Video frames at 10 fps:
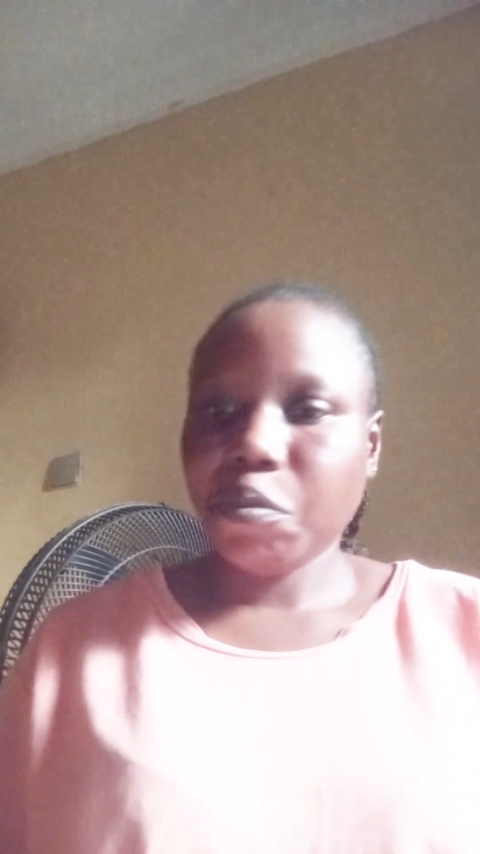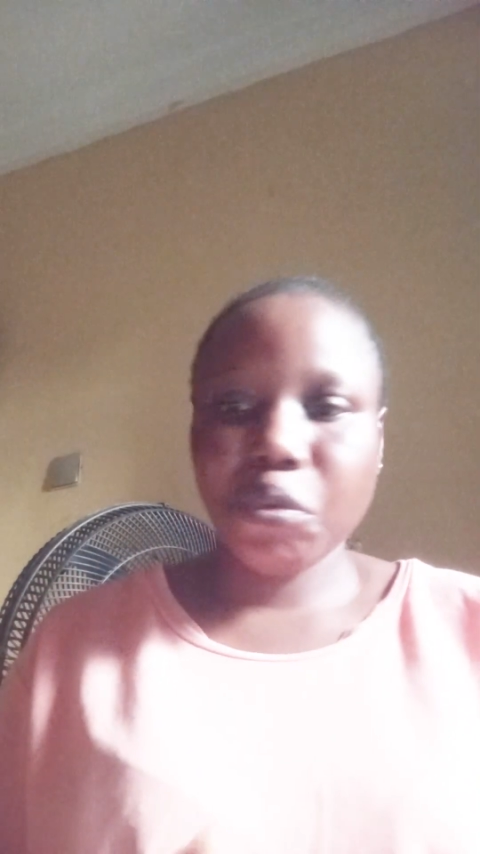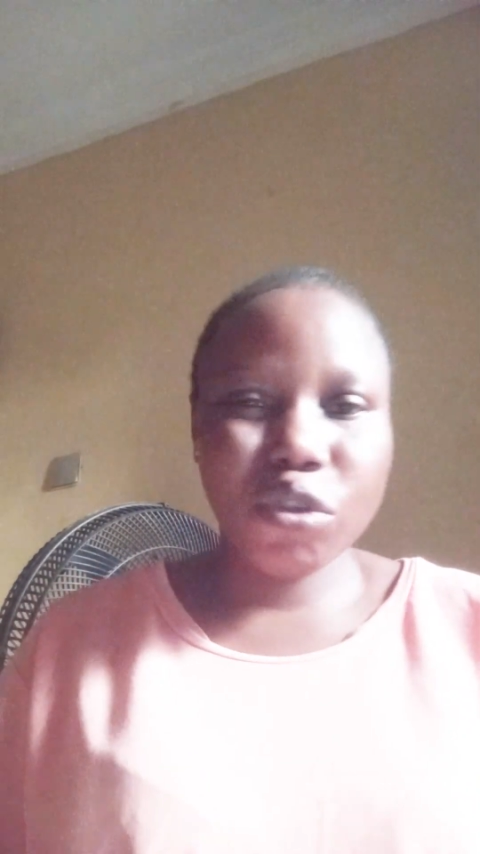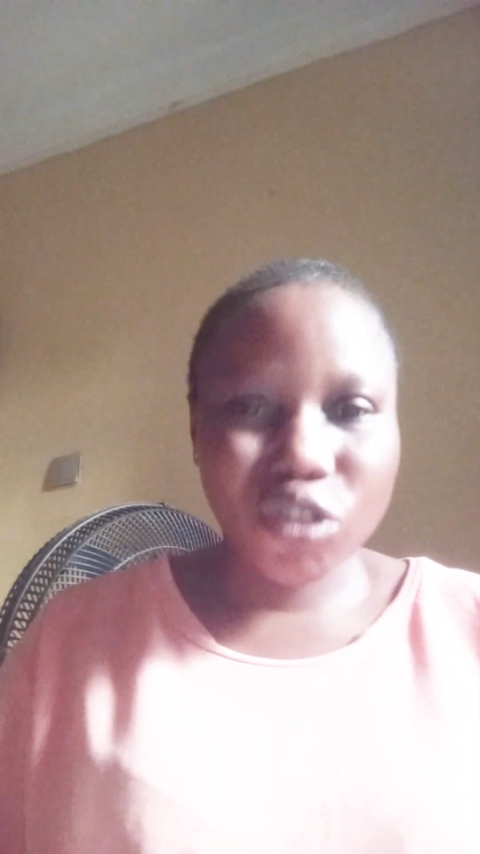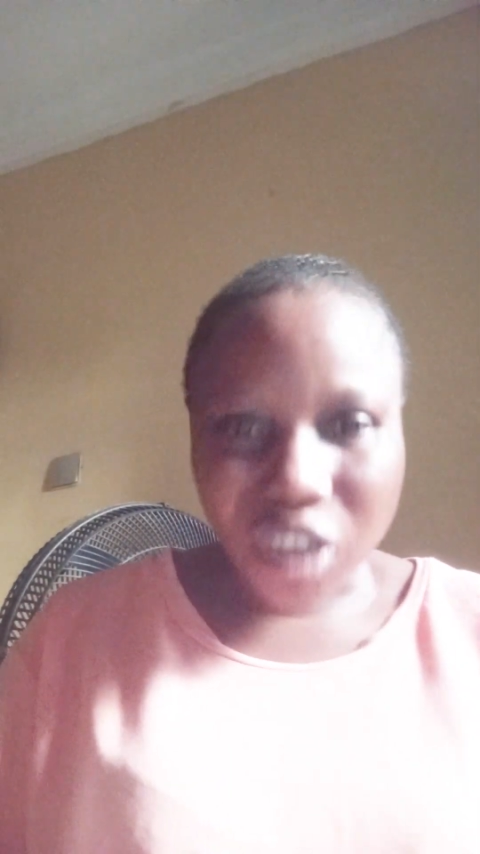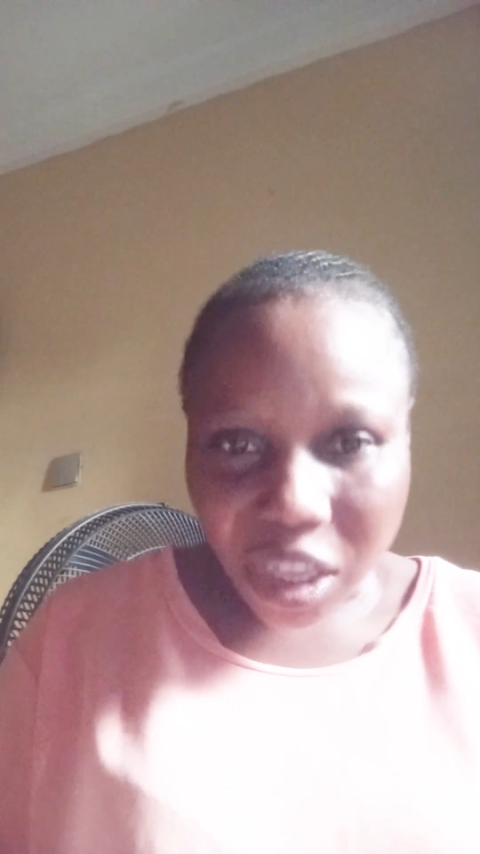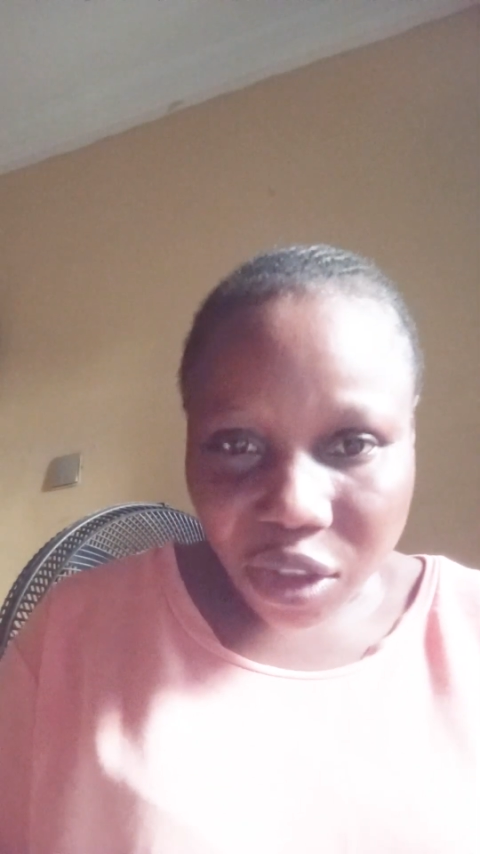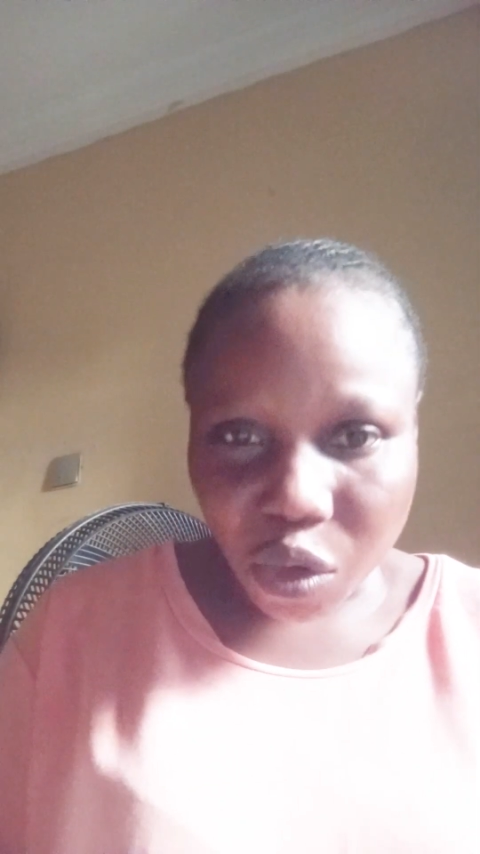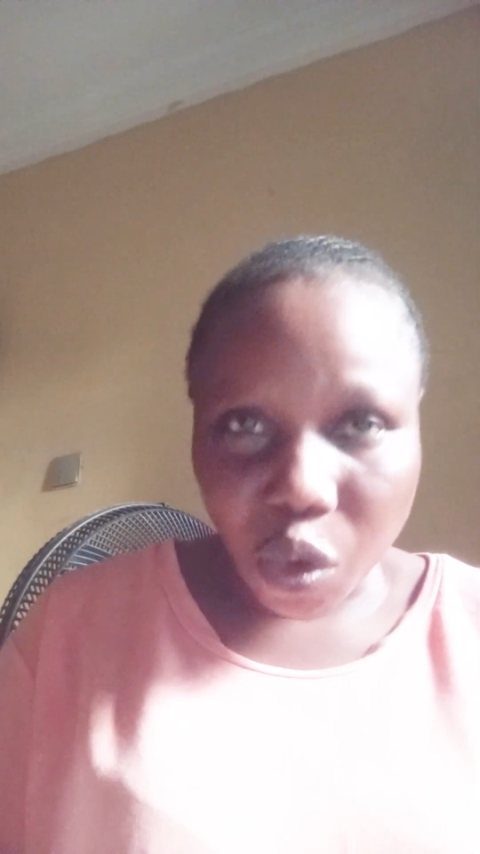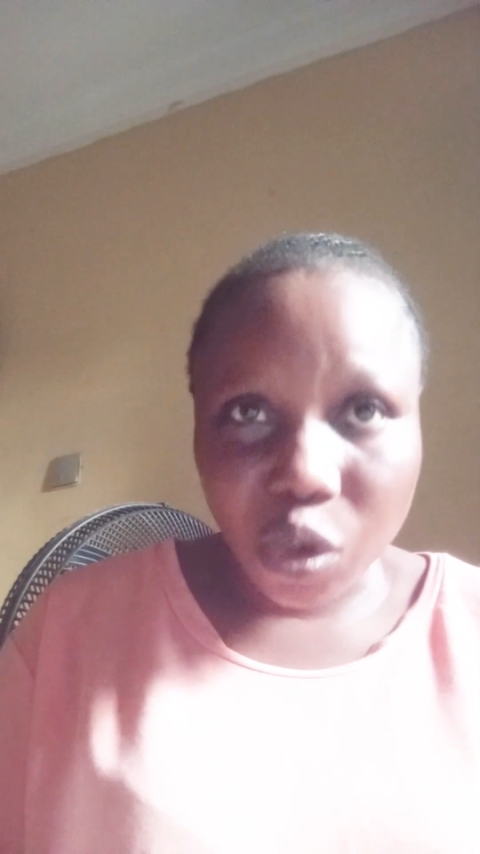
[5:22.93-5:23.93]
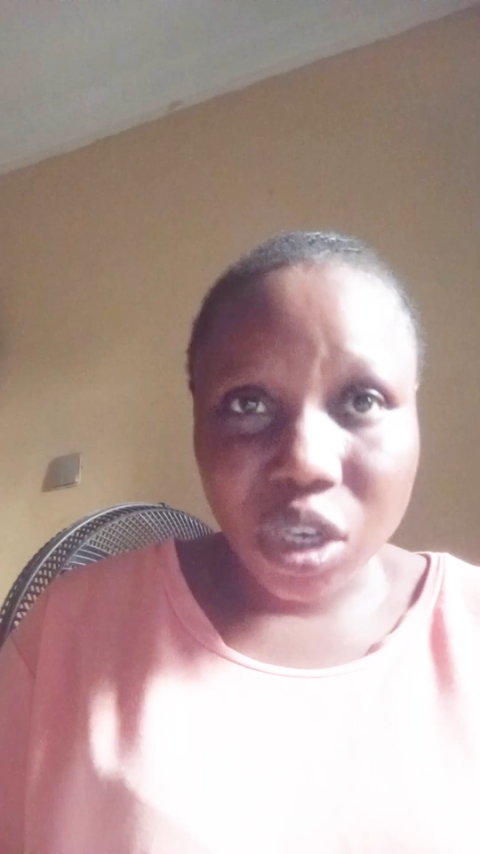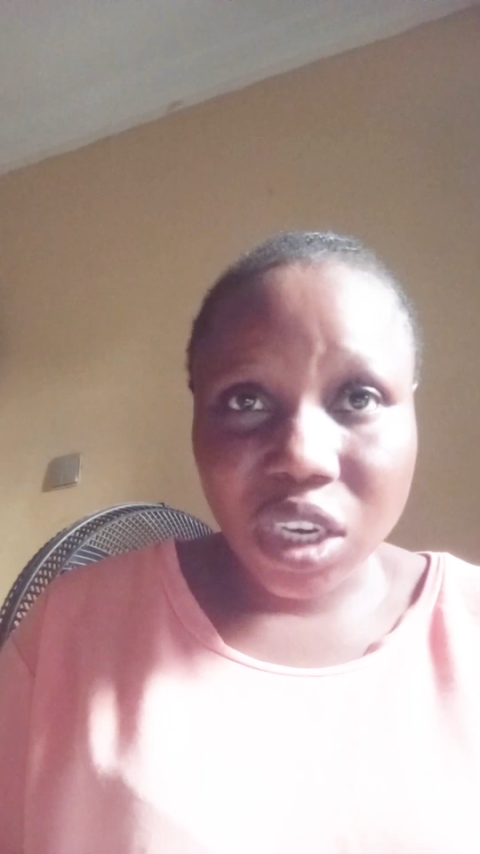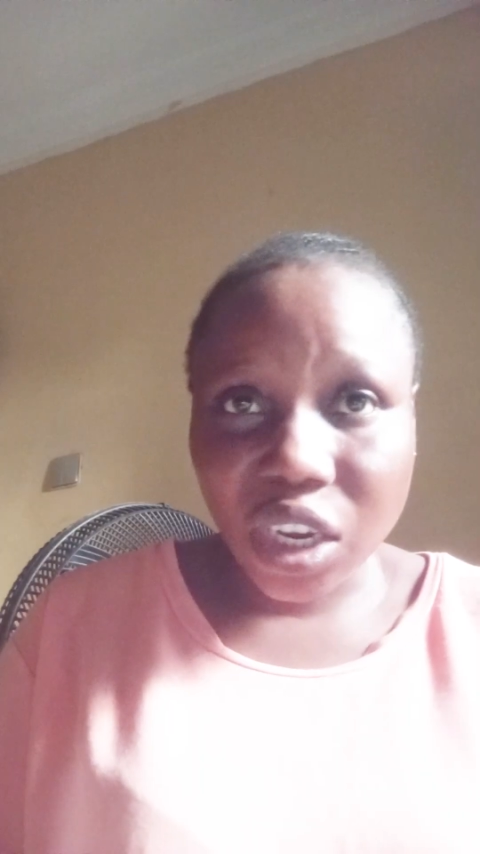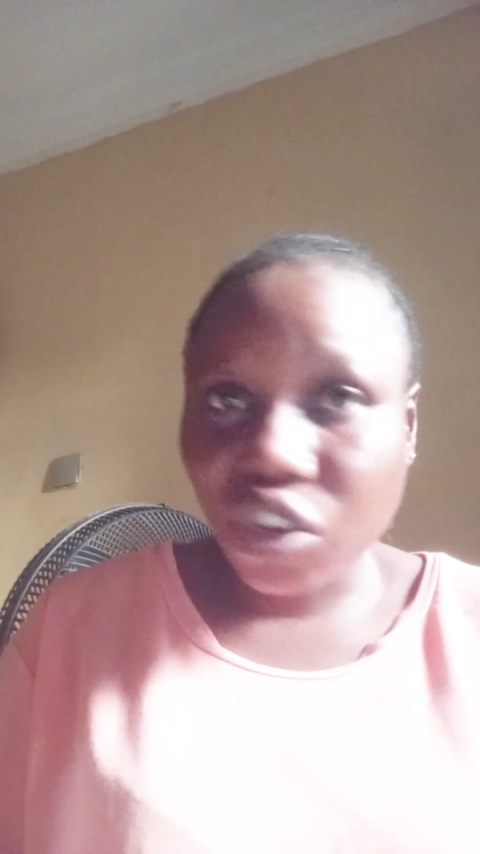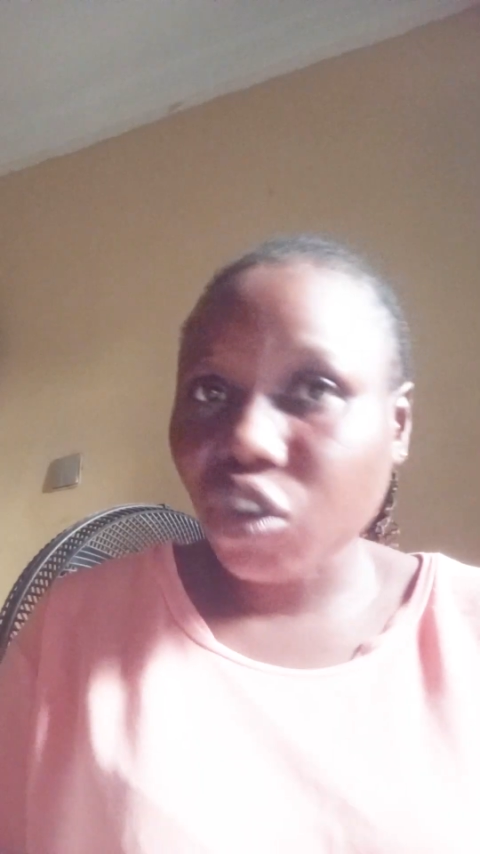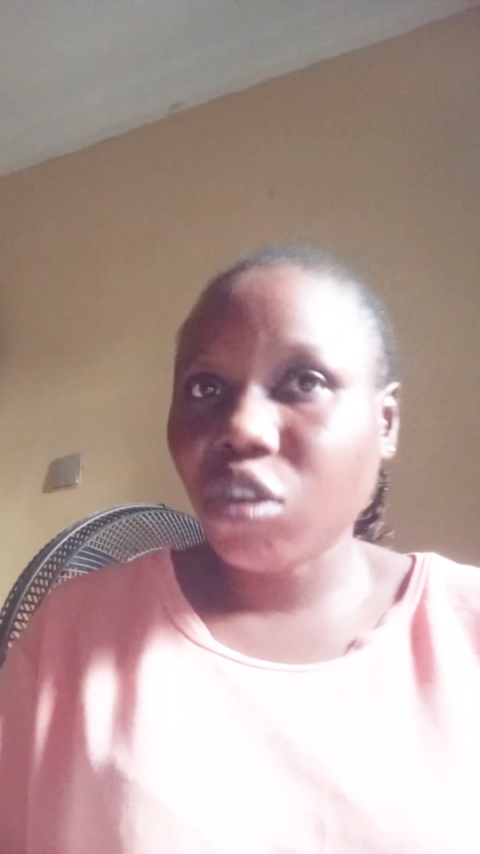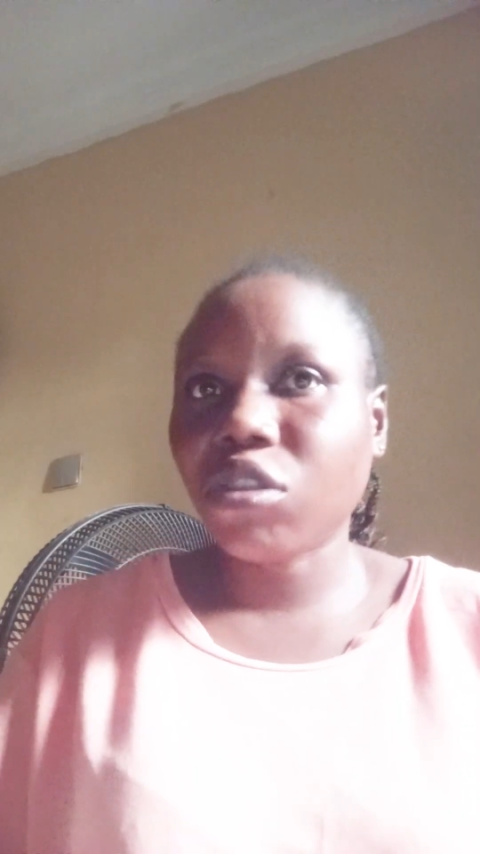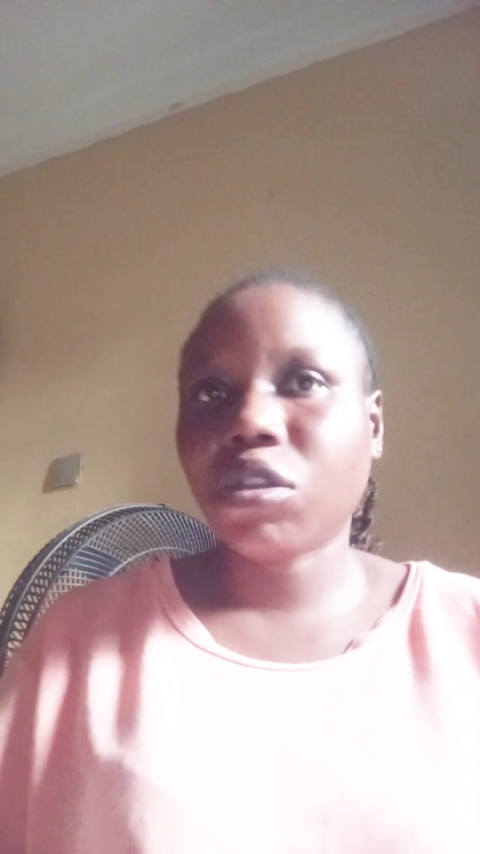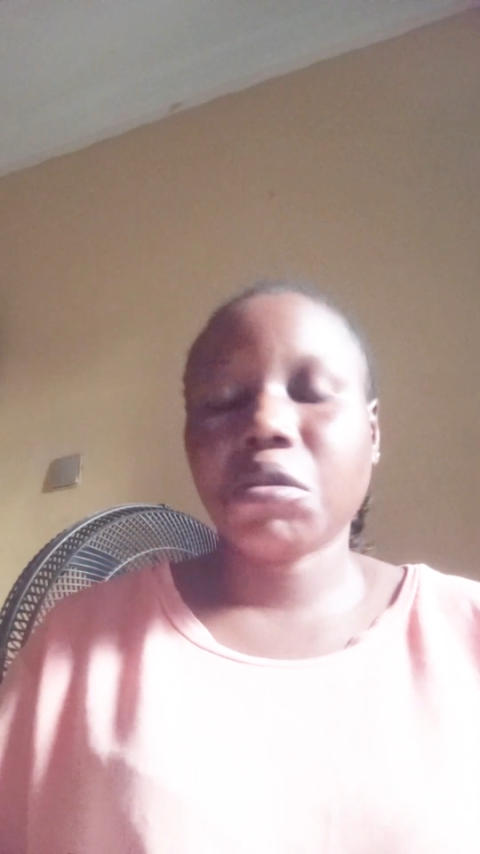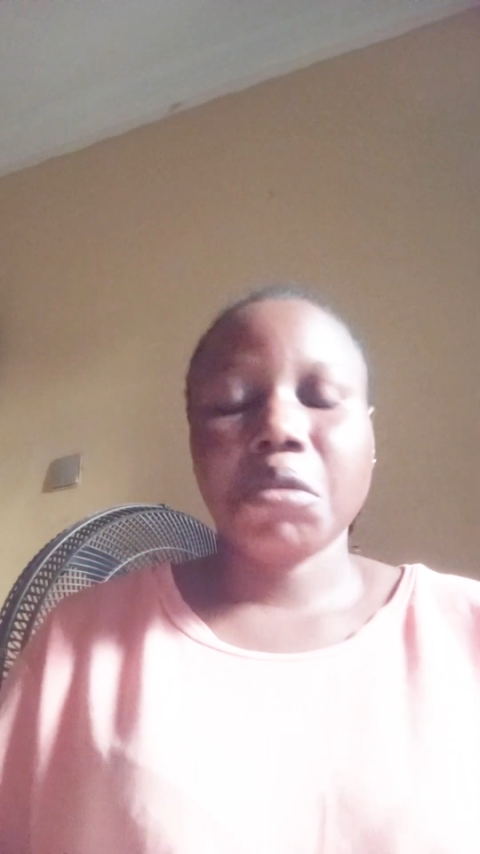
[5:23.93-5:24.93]
project
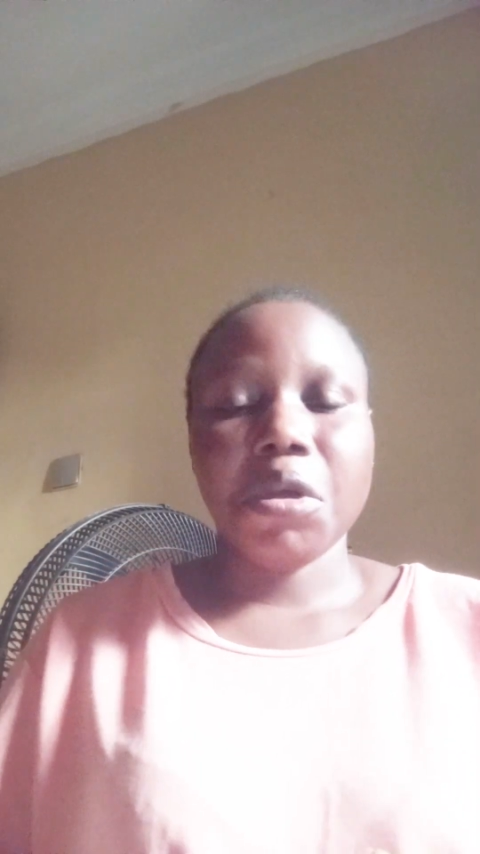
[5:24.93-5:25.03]
coordinations,